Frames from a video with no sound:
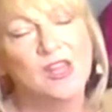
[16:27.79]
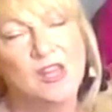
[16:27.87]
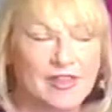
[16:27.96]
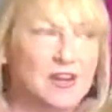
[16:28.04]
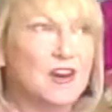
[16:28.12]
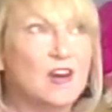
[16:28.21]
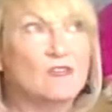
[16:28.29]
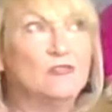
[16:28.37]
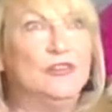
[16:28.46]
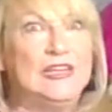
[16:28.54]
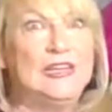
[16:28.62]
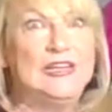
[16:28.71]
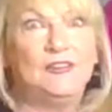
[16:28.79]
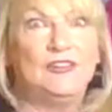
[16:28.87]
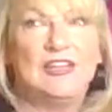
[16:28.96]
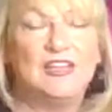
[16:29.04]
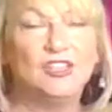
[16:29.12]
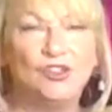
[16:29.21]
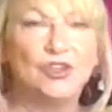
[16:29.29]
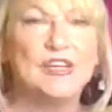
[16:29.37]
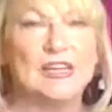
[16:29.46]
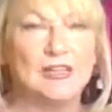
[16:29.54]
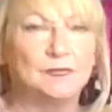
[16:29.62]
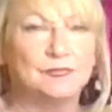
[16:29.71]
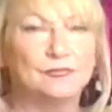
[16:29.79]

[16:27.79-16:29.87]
Then I really enjoy it.